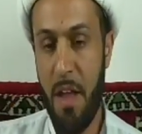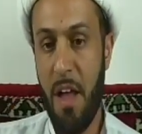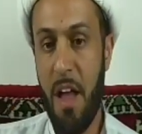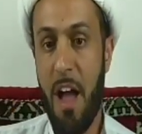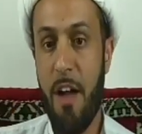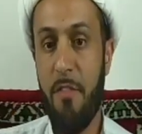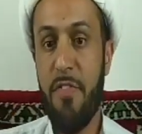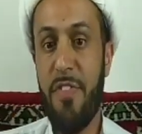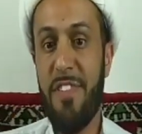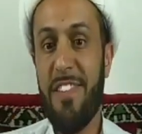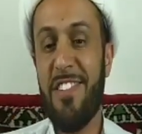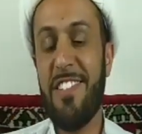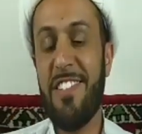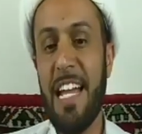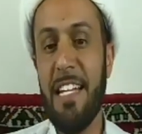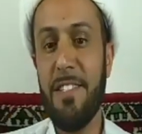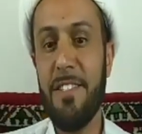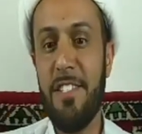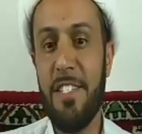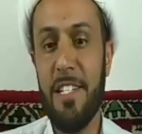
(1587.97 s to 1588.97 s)
of the
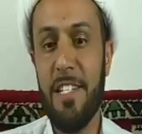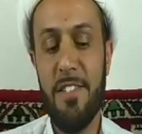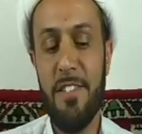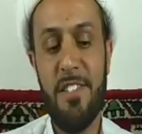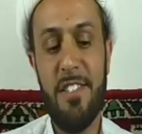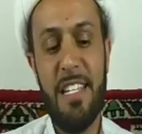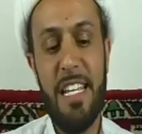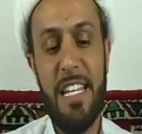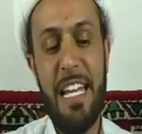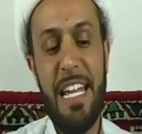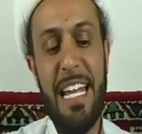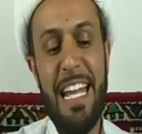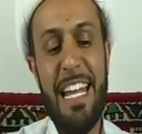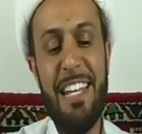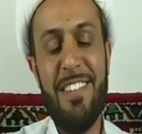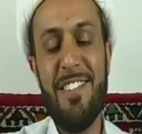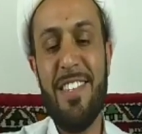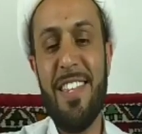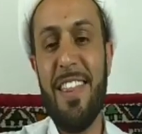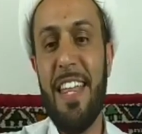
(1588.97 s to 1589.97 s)
sentence
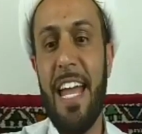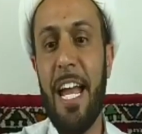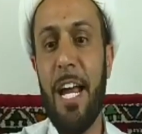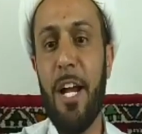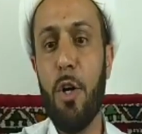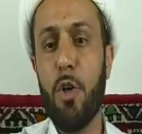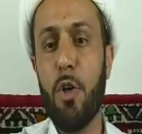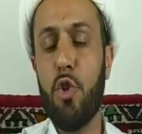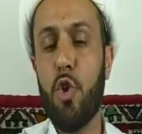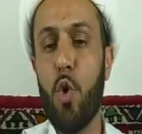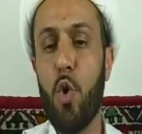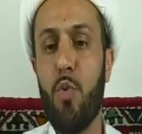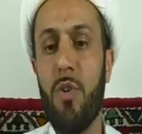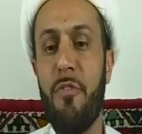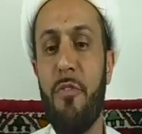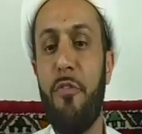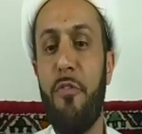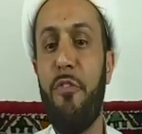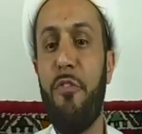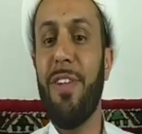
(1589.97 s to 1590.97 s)
is there to
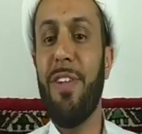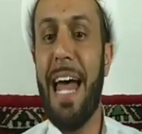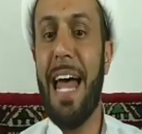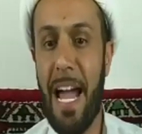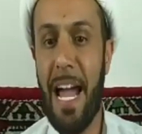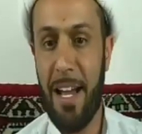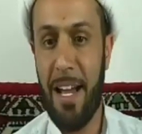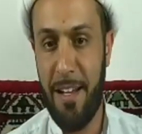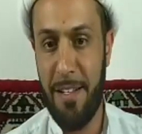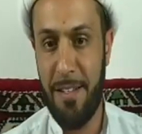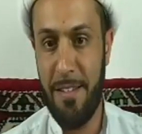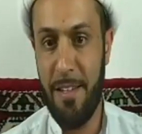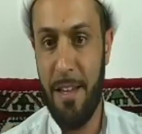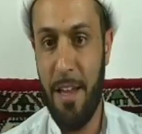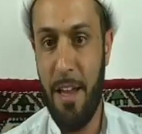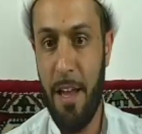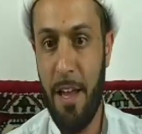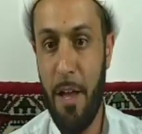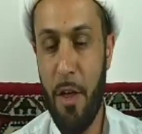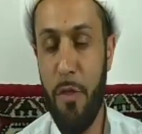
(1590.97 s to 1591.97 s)
reflect
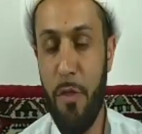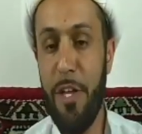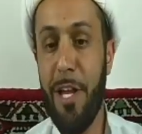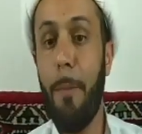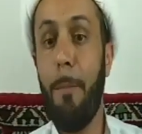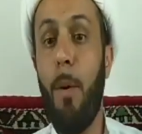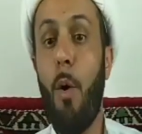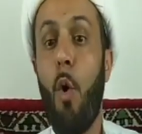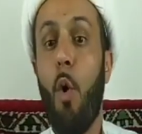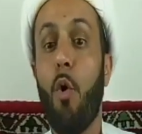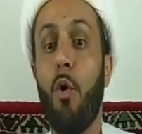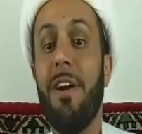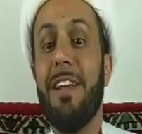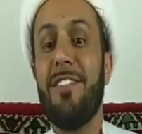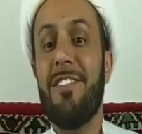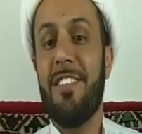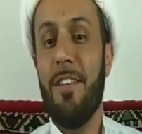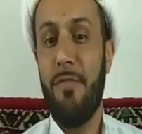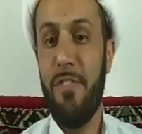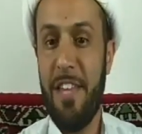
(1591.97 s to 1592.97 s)
the
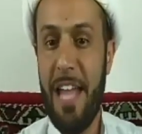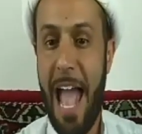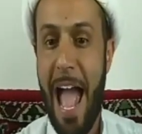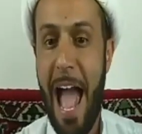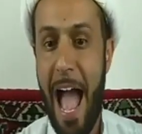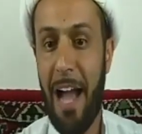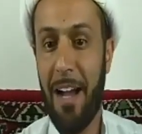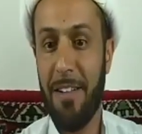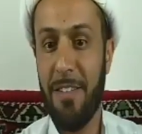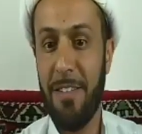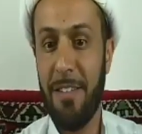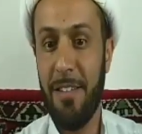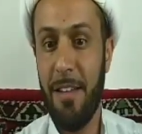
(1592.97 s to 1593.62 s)
abhorrence of the act.